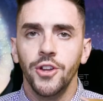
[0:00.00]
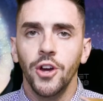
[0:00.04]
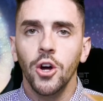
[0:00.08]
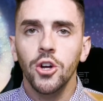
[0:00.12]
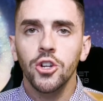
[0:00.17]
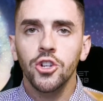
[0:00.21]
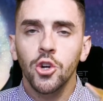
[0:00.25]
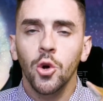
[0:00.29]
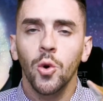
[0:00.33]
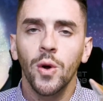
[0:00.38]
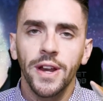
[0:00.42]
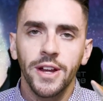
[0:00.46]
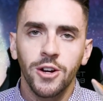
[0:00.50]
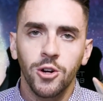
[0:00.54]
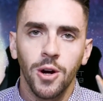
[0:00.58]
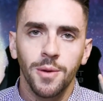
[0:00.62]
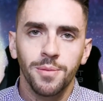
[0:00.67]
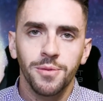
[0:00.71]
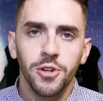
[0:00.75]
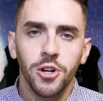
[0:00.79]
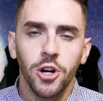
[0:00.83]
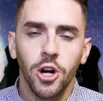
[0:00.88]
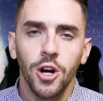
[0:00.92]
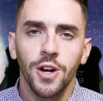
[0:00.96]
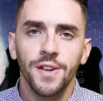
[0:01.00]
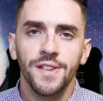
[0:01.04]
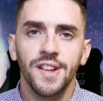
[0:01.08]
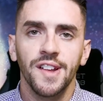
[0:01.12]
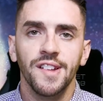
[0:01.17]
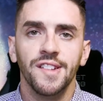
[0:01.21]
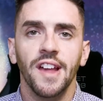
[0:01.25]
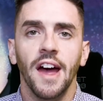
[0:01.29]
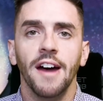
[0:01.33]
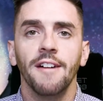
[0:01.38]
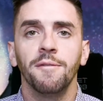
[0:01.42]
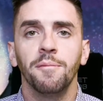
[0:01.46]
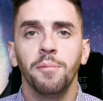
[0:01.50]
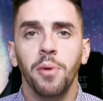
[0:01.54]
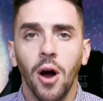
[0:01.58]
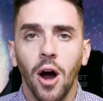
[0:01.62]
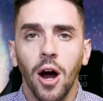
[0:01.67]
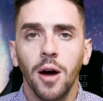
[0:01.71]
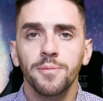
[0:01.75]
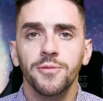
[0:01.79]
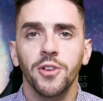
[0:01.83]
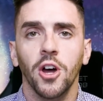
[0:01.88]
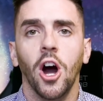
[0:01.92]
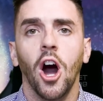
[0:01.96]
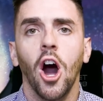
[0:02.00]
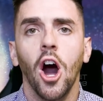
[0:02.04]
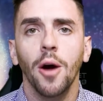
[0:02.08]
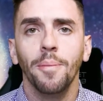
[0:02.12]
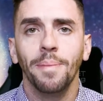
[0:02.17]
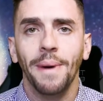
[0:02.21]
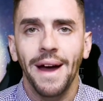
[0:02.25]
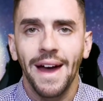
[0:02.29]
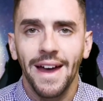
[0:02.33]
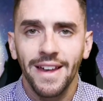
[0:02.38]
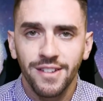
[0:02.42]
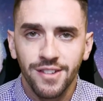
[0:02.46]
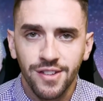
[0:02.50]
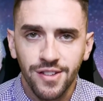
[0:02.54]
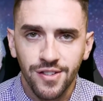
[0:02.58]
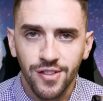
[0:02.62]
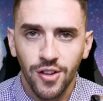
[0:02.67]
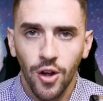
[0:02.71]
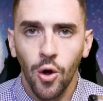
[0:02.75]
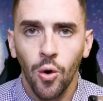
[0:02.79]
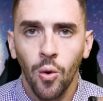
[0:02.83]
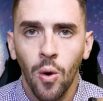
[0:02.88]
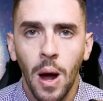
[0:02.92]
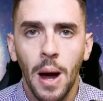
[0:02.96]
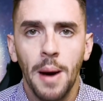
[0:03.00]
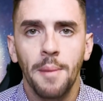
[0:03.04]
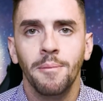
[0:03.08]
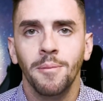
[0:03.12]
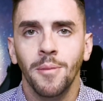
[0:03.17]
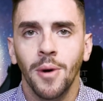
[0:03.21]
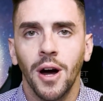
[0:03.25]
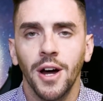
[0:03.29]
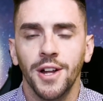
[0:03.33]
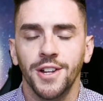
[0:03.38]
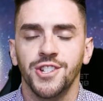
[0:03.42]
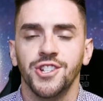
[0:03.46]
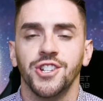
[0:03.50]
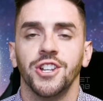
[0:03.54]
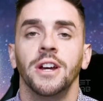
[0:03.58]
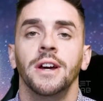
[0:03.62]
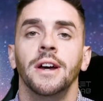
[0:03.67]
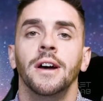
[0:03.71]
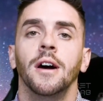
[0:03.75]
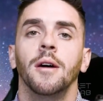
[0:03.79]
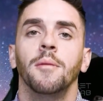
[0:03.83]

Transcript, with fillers: Dogecoin and cryptocurrencies have pumped up so much.